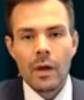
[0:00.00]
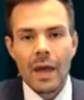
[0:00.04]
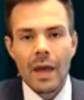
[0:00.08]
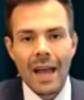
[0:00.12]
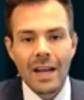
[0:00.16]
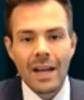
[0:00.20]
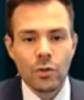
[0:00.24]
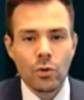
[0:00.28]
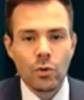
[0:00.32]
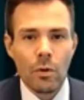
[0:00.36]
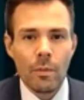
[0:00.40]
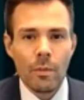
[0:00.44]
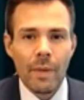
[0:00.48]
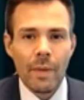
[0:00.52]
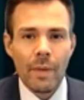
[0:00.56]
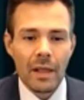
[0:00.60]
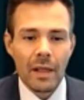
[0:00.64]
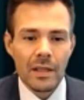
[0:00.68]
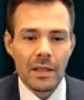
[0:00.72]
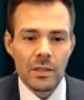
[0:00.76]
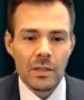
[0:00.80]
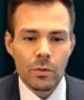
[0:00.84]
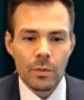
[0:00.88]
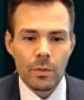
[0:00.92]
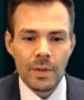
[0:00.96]
Actual
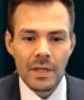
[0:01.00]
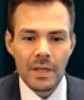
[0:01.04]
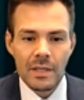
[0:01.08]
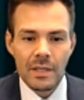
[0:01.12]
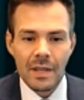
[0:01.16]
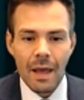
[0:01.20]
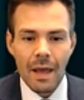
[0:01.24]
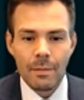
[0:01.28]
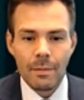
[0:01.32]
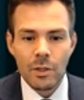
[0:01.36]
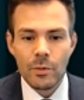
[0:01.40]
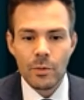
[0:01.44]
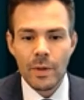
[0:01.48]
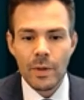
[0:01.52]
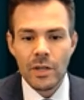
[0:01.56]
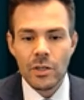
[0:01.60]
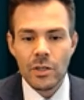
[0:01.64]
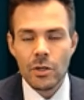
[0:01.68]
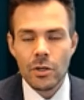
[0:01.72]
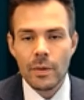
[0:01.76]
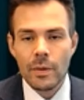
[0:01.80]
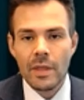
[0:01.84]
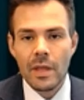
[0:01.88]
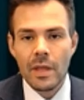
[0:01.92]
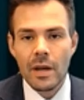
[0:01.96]
malice would be established by
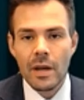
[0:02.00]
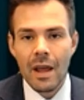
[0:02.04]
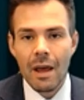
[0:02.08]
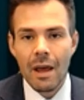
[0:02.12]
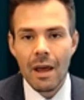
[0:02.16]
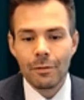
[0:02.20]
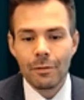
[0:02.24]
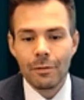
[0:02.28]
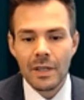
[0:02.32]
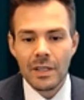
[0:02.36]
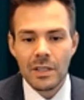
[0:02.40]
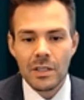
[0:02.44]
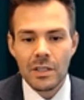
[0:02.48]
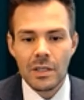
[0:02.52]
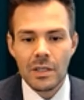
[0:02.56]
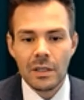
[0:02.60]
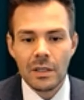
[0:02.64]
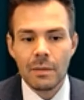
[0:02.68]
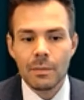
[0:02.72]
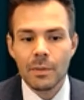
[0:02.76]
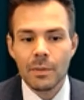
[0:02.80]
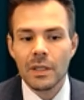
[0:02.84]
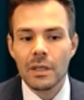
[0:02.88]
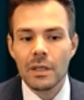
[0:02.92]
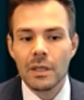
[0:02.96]
showing that Netflix
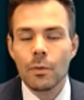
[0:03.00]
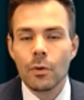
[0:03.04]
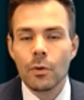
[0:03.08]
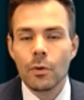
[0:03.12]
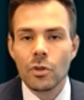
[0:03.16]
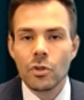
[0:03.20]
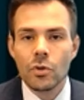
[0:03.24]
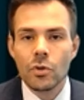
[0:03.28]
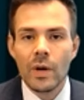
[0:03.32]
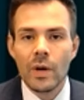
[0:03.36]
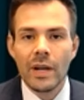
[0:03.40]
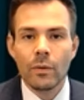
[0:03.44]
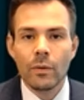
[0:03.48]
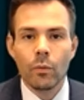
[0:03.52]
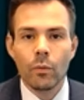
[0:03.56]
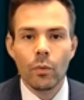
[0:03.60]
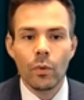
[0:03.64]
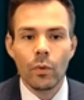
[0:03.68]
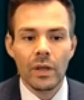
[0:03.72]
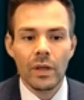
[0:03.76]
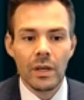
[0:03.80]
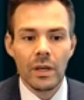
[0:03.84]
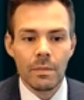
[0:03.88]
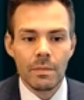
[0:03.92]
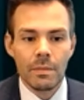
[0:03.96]
deliberately portrayed
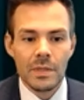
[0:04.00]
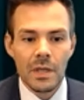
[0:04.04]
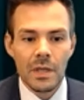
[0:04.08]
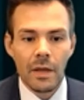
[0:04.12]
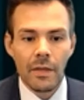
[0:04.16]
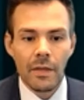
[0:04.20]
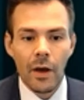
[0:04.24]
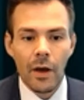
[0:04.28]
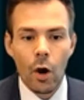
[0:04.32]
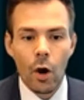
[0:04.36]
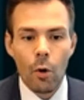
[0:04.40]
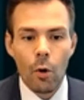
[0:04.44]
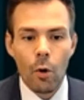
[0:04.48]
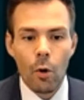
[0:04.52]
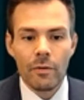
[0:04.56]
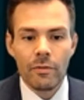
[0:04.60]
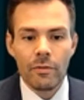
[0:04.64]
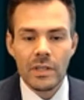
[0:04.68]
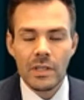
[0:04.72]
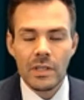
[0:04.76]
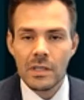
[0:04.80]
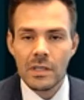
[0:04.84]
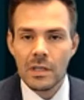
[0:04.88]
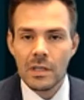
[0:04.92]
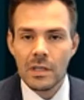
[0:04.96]
Williams in the hope of
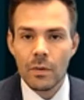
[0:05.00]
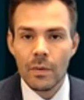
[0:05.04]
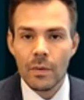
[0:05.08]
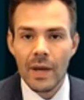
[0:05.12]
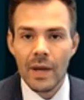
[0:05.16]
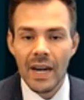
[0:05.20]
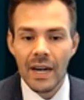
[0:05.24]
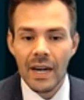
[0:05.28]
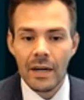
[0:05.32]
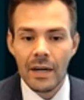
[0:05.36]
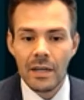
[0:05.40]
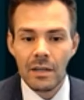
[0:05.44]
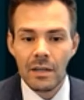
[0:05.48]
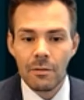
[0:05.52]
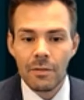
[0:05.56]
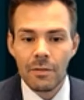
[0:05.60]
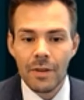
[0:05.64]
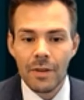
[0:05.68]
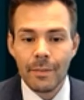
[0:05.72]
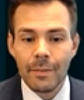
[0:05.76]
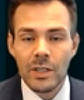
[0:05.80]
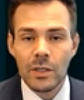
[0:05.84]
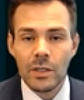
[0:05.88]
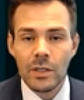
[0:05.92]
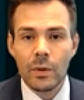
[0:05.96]
insinuating a
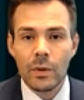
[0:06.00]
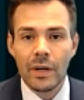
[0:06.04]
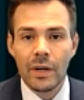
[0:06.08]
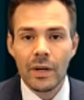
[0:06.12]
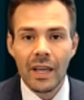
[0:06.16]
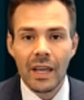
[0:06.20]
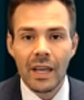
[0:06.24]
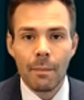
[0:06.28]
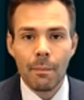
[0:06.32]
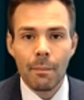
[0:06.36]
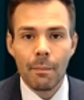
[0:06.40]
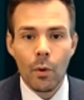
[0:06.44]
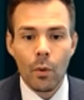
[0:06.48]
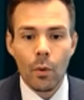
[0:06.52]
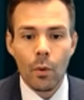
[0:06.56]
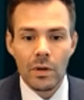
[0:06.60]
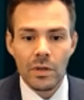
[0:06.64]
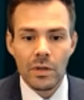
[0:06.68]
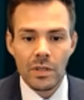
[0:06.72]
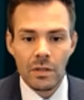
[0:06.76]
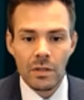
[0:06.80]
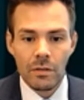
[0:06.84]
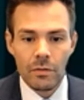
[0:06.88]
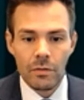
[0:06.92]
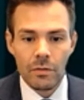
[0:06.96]
defamatory
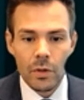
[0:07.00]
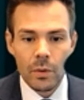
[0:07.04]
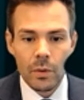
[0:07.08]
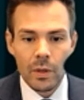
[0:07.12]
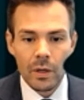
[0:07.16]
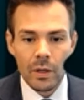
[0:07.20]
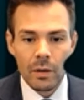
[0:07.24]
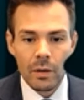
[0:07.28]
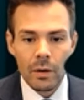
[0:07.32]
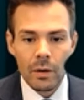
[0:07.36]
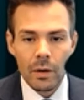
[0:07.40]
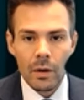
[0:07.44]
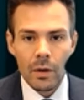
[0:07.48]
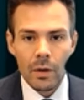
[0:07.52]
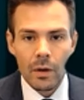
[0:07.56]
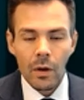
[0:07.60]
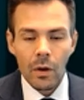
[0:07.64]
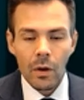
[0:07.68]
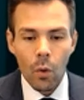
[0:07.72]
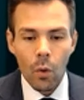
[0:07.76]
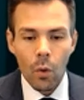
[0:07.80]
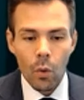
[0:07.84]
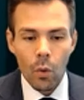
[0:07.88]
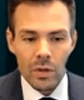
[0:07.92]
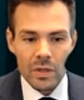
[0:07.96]
import to the viewer,
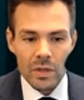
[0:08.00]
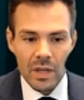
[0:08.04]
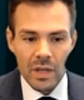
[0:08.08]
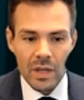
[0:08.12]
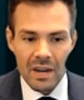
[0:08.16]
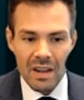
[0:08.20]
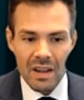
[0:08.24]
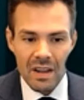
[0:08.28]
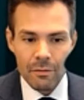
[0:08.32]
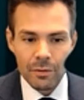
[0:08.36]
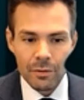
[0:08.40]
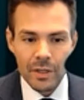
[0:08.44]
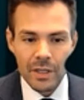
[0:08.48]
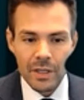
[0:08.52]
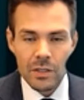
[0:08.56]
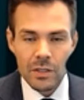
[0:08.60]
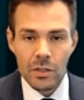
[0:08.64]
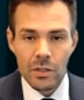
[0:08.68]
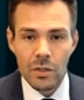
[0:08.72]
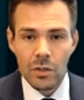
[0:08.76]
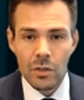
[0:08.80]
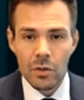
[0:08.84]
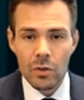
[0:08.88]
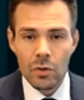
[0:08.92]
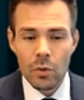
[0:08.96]
or that Netflix
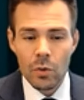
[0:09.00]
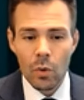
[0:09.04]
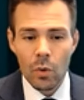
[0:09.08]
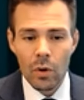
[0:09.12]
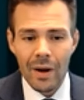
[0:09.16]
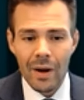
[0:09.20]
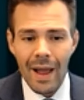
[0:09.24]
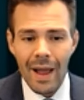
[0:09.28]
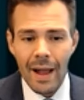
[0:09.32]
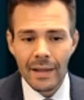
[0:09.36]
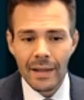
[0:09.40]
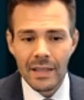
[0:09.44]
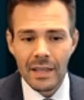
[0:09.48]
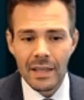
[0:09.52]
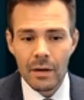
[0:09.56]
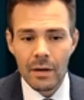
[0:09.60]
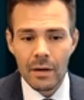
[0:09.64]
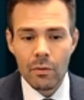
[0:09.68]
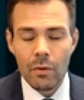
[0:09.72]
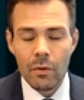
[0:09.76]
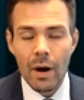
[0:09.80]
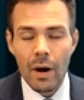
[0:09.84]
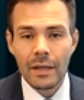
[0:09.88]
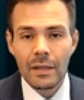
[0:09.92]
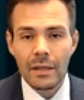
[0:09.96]
knew or acted
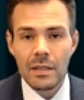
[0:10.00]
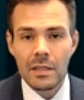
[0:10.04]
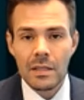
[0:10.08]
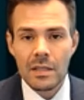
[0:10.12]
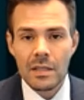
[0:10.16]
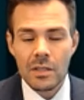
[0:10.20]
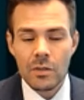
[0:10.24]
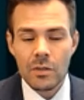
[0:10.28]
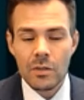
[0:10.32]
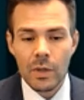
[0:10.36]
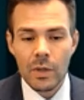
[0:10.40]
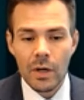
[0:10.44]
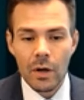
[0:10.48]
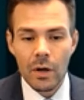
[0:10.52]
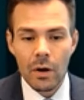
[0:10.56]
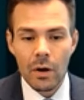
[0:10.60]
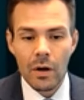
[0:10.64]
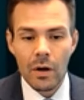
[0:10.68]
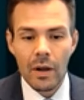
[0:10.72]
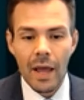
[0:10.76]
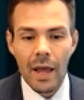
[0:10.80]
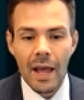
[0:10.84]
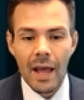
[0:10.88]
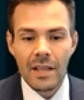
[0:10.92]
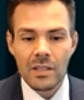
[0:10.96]
in reckless
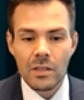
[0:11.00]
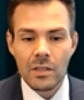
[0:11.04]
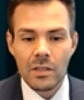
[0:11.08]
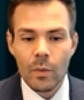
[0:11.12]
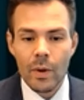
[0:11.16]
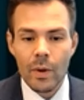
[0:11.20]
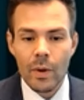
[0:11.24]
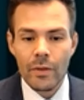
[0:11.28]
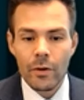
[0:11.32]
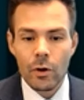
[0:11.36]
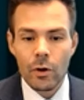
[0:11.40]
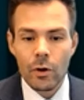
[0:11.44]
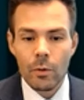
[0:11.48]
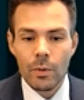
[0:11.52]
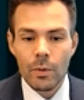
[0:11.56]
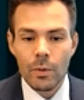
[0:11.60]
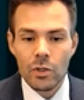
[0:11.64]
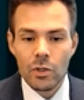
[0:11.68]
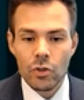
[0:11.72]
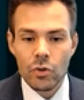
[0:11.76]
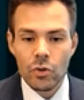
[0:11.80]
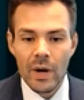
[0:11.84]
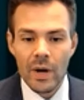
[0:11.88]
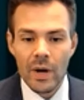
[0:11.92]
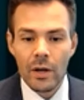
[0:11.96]
disregard as to whether her
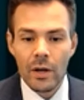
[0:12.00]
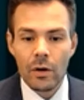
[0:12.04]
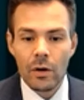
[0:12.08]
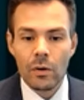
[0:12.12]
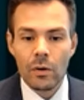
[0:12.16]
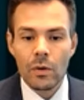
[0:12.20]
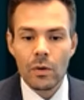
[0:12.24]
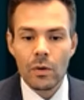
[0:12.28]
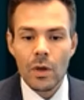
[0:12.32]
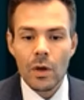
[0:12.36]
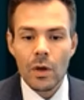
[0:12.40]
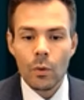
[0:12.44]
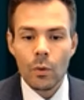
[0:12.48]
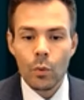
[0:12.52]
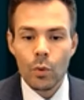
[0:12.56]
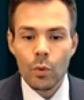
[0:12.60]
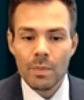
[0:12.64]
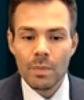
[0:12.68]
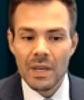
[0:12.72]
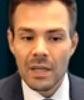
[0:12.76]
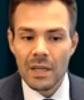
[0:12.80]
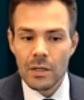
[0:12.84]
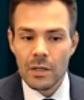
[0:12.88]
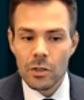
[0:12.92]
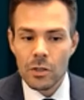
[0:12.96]
portrayal would
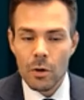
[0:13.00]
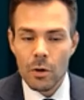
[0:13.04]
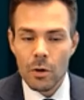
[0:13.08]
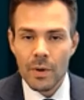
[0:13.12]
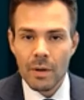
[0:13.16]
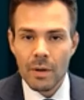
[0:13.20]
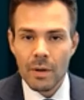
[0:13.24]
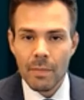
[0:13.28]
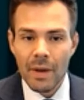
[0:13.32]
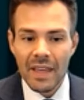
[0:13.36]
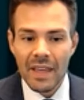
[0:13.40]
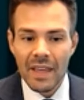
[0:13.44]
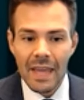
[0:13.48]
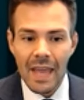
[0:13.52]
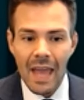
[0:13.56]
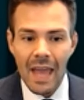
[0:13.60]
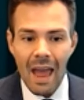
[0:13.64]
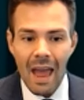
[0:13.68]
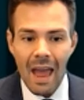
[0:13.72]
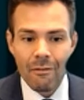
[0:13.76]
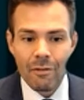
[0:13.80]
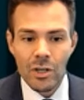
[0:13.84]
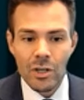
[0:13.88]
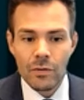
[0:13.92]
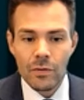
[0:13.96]
be interpreted by the
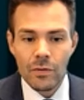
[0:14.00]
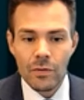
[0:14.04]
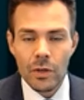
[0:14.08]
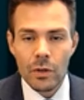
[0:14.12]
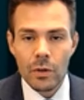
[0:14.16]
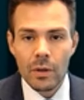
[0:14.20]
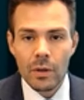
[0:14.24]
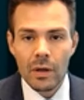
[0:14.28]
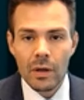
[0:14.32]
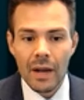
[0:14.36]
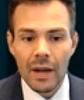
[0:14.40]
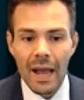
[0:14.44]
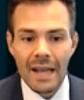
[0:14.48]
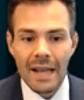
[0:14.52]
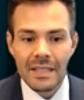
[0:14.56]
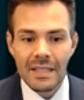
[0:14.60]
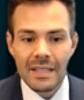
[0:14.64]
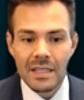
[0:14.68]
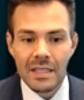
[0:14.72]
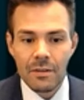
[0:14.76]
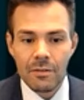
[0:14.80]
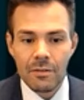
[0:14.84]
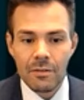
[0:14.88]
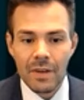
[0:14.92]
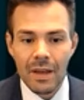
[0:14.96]
average viewer as
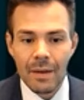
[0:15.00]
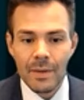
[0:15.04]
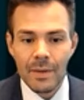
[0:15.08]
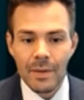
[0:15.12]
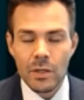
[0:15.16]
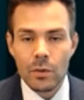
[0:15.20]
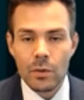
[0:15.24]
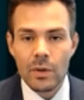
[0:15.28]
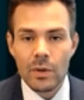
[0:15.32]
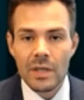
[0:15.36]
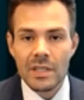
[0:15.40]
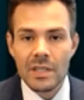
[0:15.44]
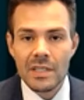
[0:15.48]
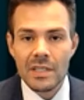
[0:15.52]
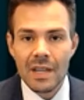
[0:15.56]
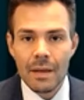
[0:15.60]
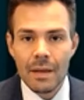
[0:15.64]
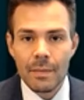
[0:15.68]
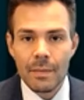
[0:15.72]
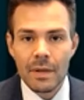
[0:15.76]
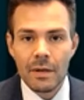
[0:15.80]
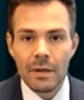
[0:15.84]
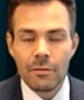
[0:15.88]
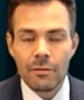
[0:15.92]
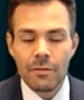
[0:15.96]
a defamatory
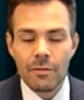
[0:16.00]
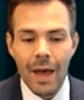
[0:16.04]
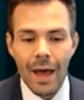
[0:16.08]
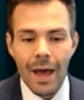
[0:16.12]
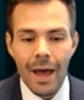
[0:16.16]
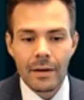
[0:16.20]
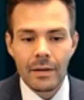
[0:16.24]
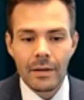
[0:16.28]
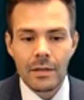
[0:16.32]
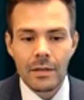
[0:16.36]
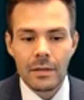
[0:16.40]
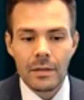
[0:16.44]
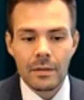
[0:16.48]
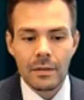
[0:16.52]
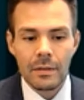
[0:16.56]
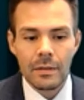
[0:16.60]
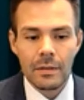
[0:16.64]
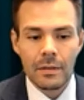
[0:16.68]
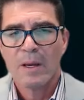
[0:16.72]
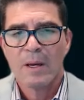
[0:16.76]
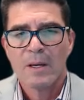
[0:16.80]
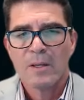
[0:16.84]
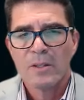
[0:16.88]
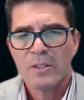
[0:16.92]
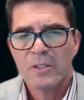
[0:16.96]
statement of fact.
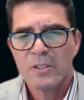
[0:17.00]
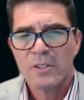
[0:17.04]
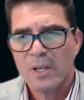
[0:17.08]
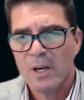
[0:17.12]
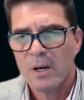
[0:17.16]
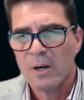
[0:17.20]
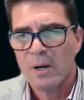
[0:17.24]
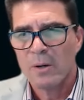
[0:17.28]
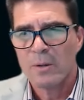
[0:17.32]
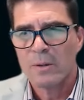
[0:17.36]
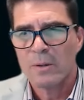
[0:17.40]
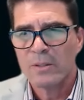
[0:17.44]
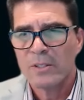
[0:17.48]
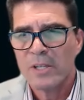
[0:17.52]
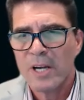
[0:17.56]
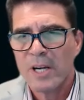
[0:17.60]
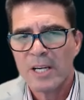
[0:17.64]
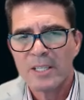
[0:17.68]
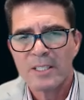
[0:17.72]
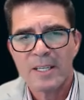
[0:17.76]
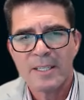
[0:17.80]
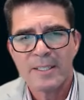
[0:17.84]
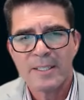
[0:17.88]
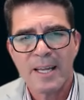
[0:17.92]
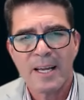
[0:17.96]
So,
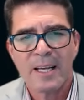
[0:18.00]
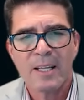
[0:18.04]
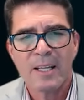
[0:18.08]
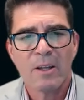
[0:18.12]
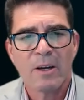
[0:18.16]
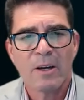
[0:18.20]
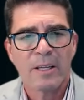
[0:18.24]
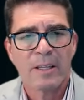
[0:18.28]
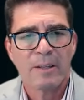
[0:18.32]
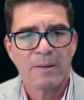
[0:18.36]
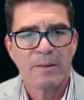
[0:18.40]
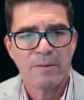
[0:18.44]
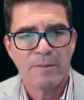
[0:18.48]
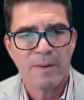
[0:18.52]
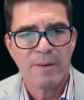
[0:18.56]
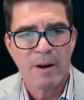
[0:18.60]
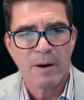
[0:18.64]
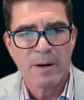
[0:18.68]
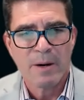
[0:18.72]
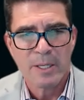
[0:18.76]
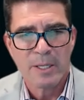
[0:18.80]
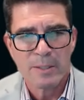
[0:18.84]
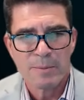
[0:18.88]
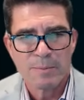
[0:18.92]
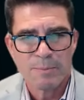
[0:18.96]
Josh, let's take a look at the
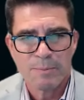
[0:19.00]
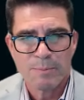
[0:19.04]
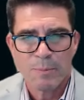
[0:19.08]
various